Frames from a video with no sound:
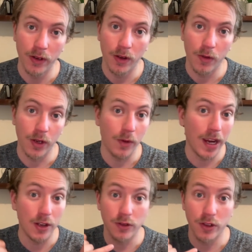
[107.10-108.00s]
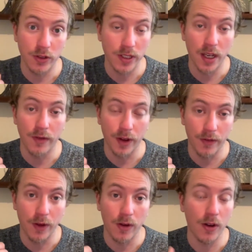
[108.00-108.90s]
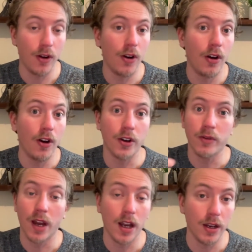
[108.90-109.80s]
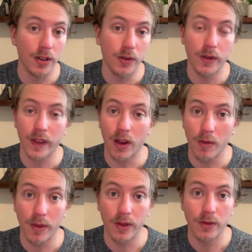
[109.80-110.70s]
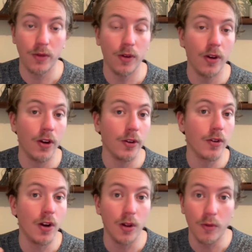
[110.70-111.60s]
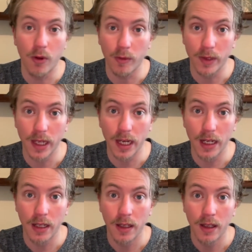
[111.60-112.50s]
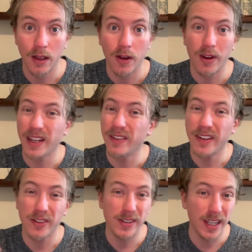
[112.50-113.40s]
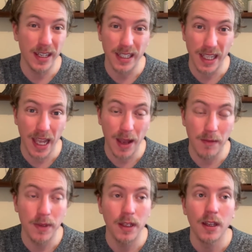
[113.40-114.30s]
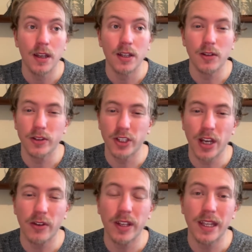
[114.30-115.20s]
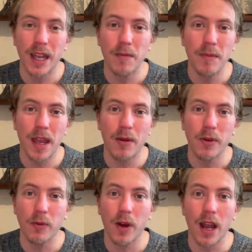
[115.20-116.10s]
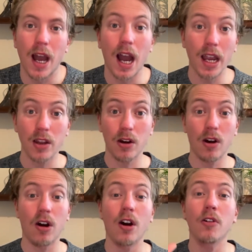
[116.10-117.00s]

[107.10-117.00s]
when you introduce yourself on a phone call, or you knock on a door and they open the door, or you call a warm lead, or even if you send a DM, you'll generally get met with what I call